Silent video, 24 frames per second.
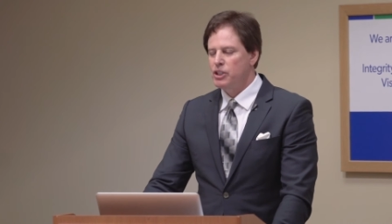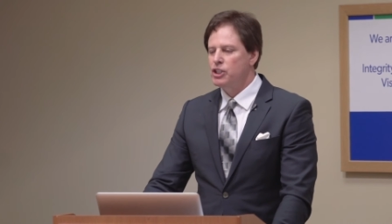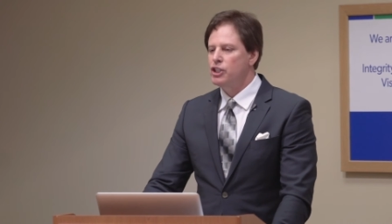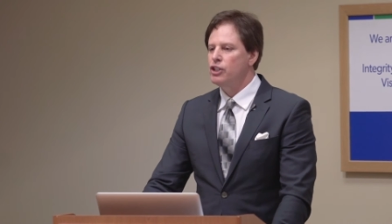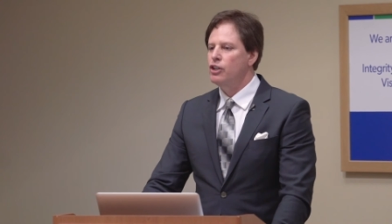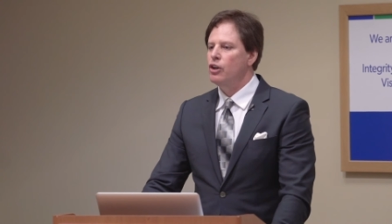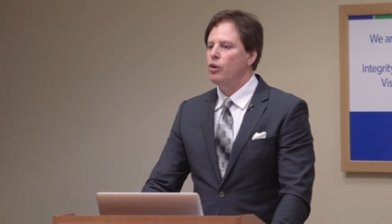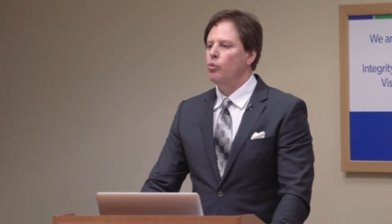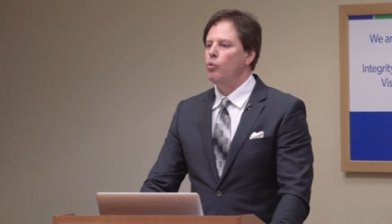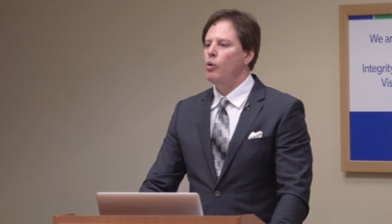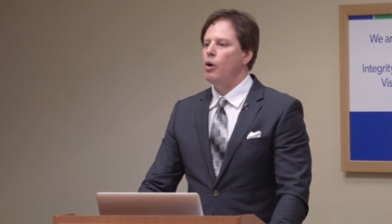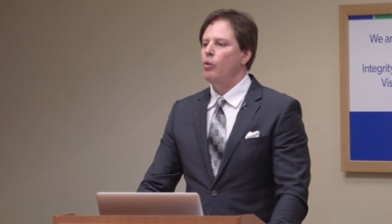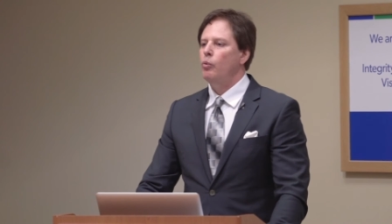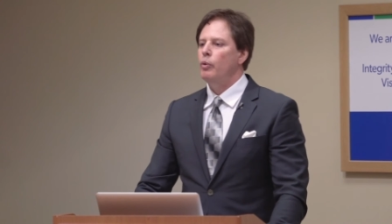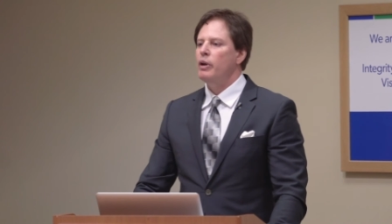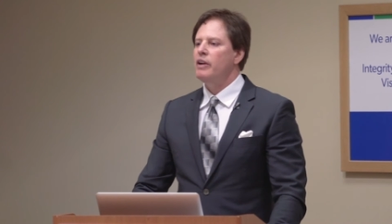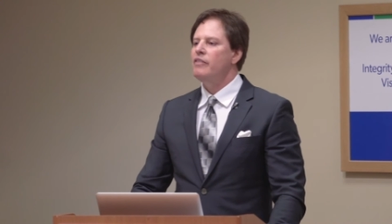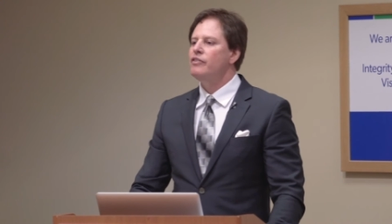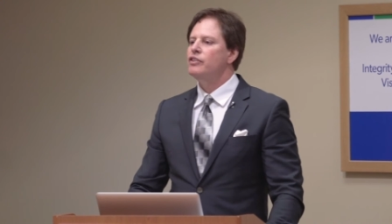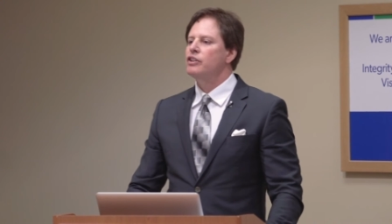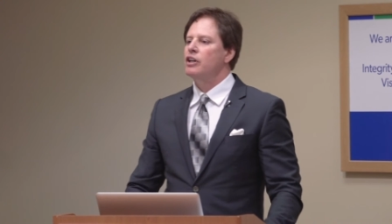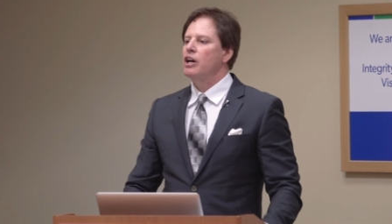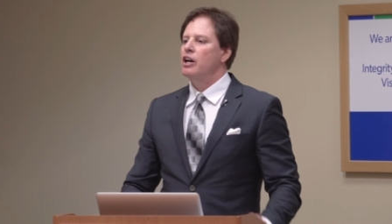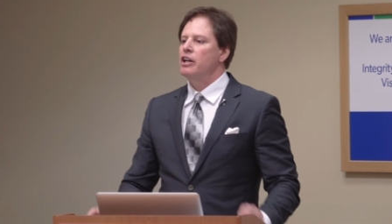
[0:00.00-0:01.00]
But you know, what
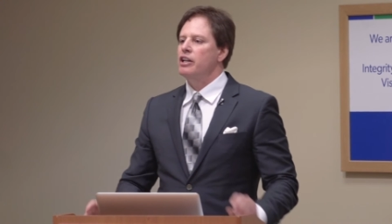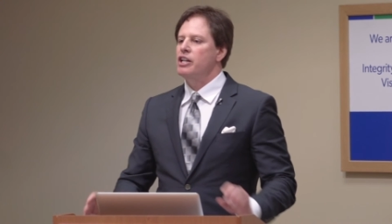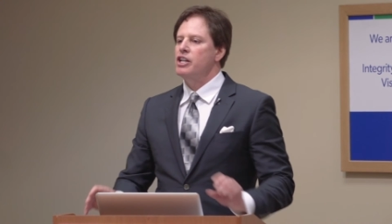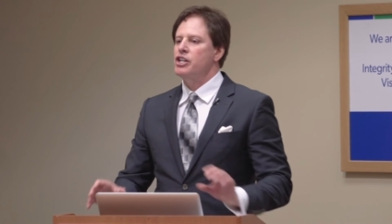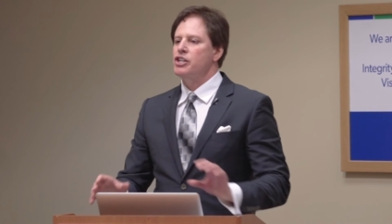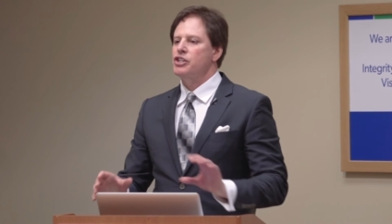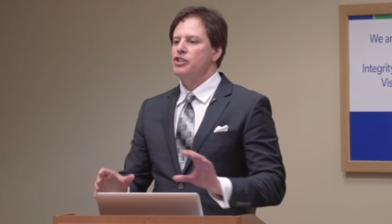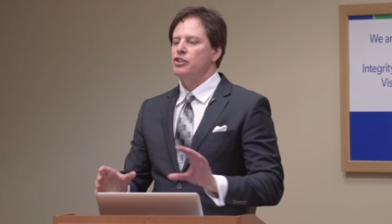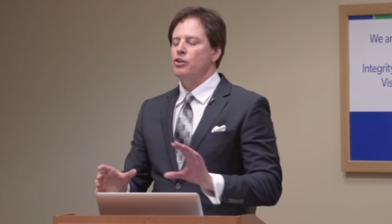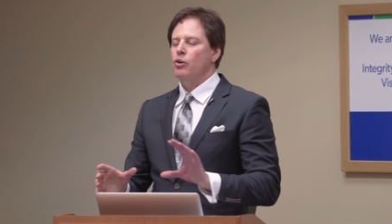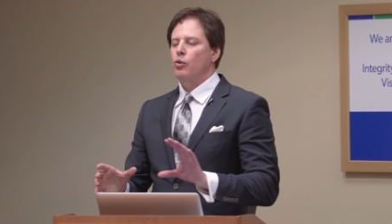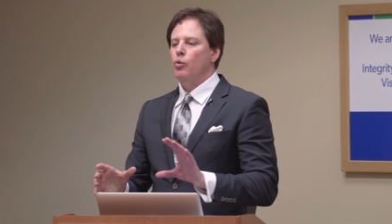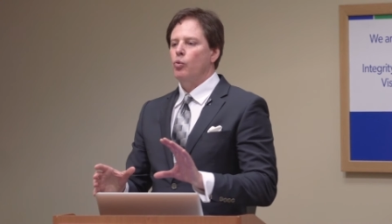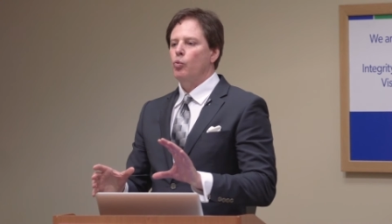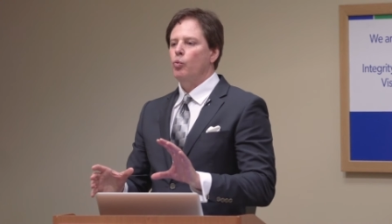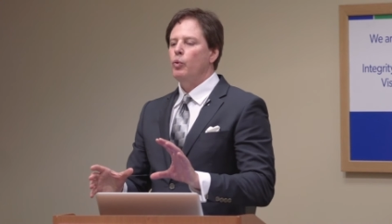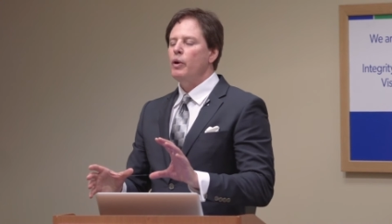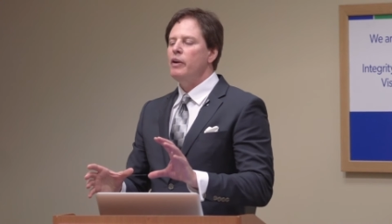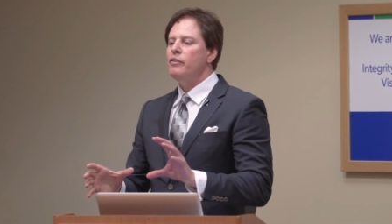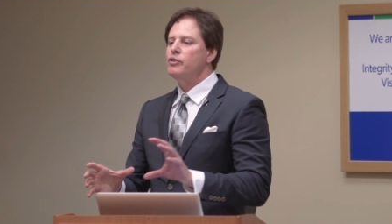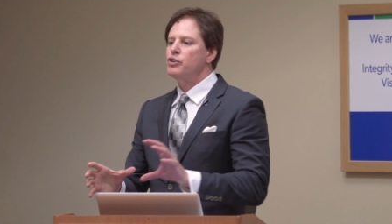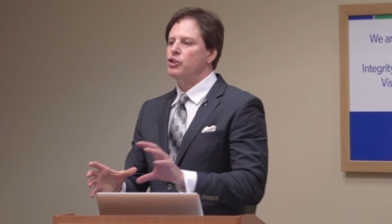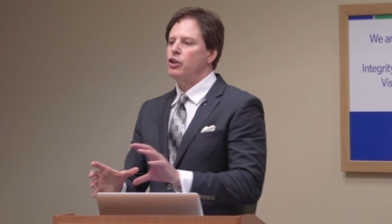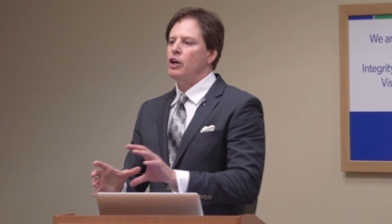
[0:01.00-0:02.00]
we've done is
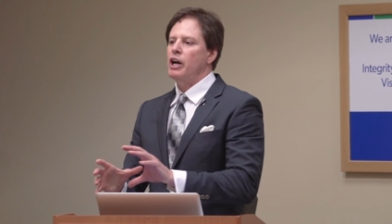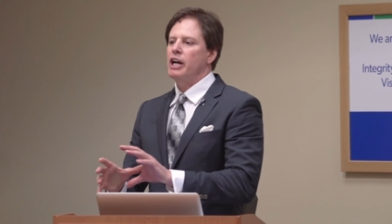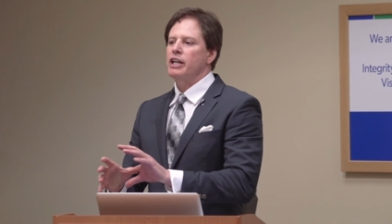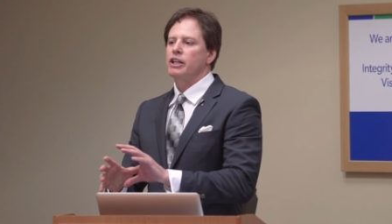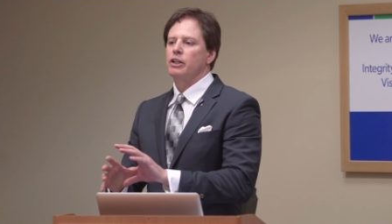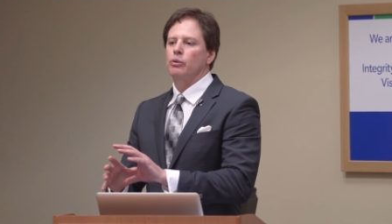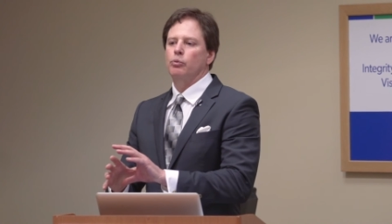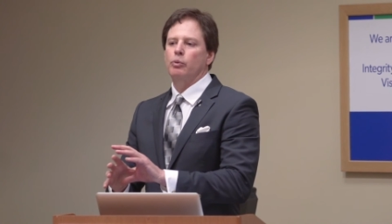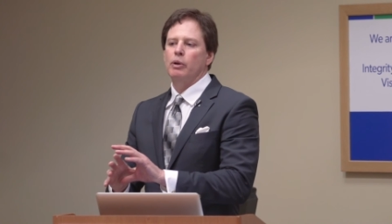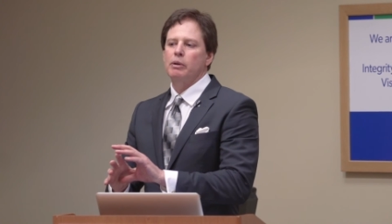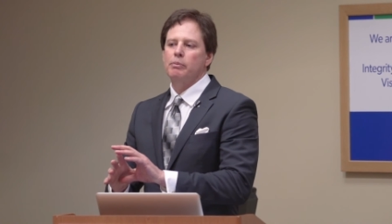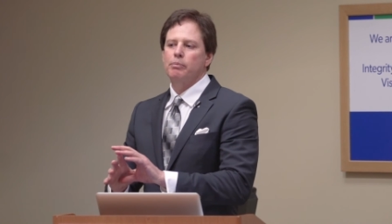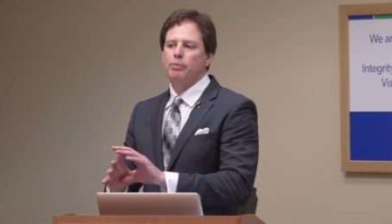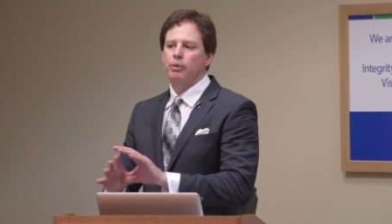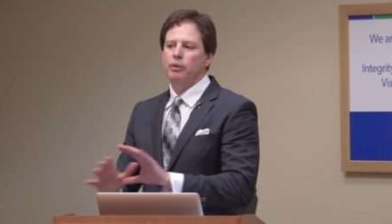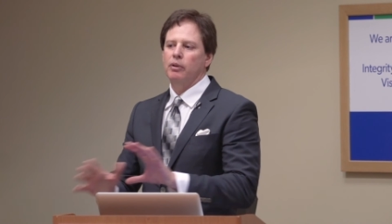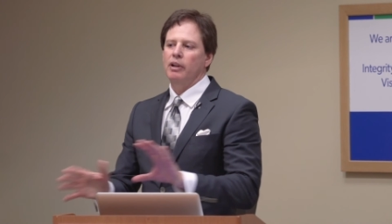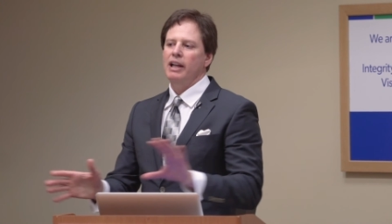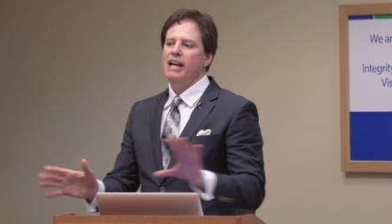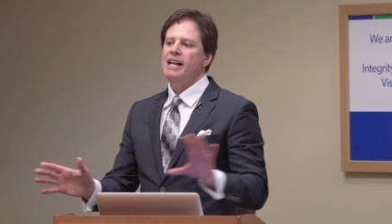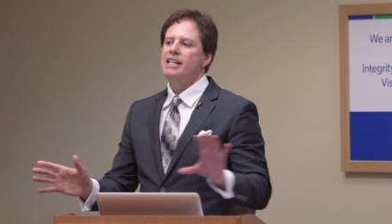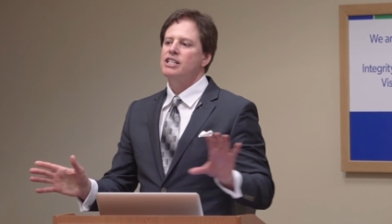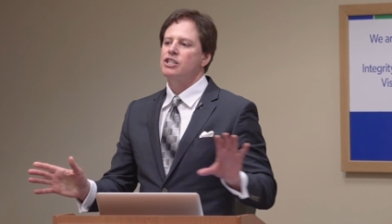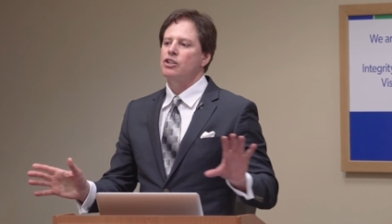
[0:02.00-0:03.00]
we've tried to
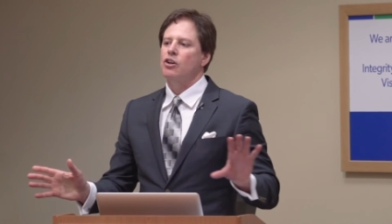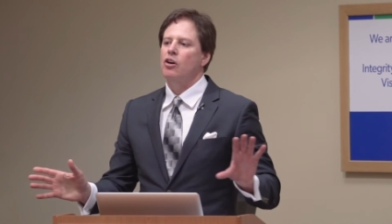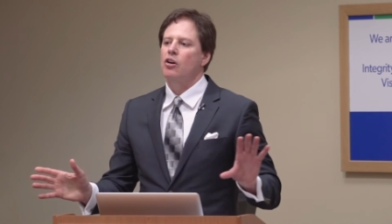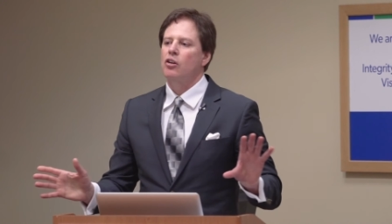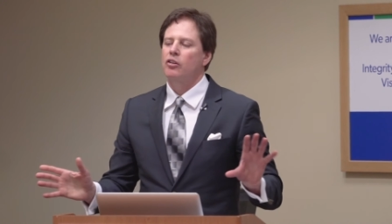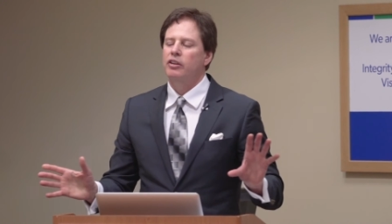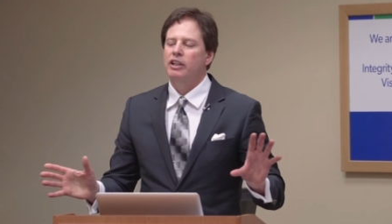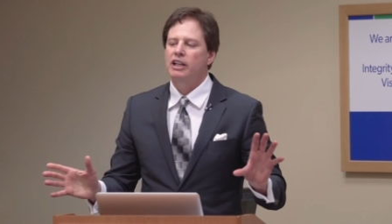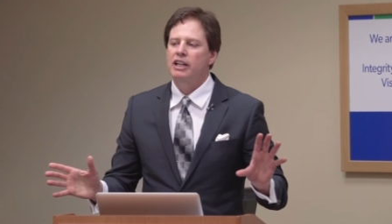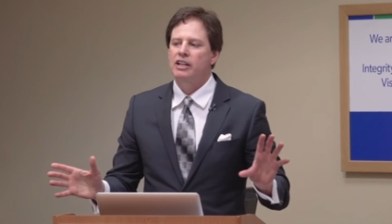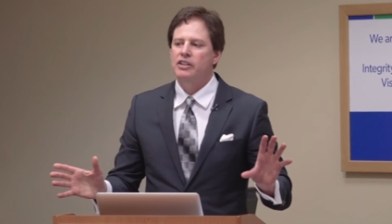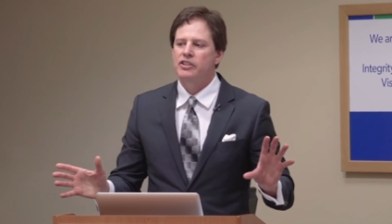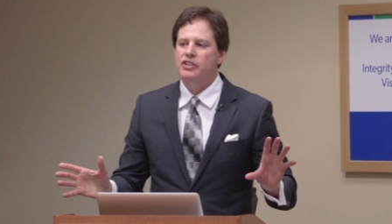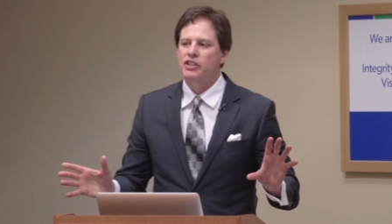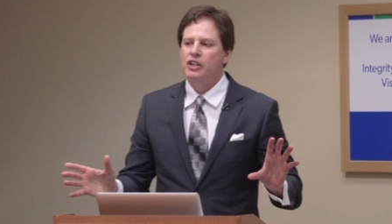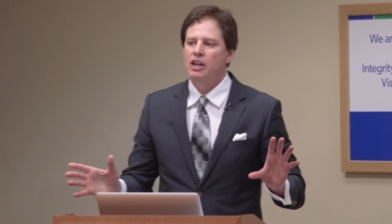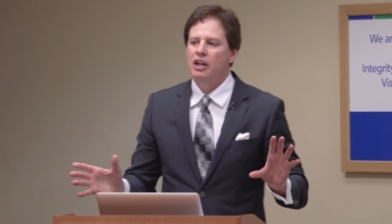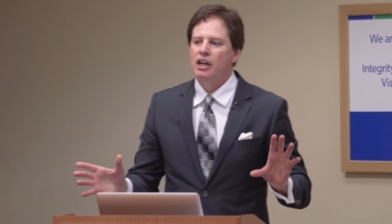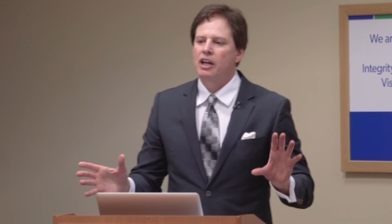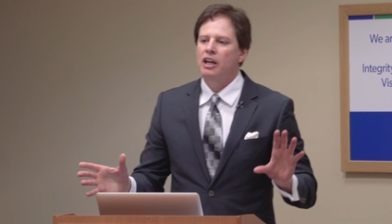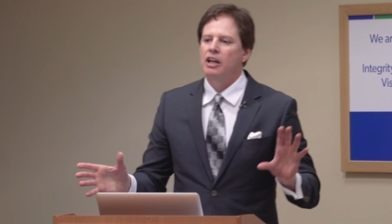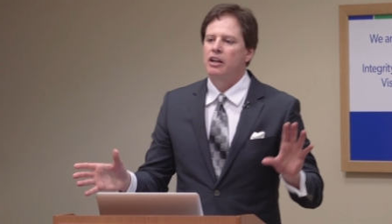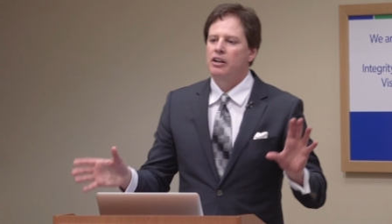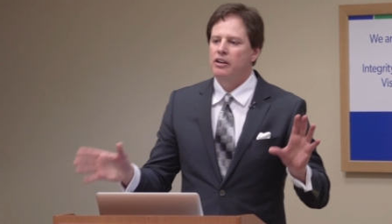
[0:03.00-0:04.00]
replace all these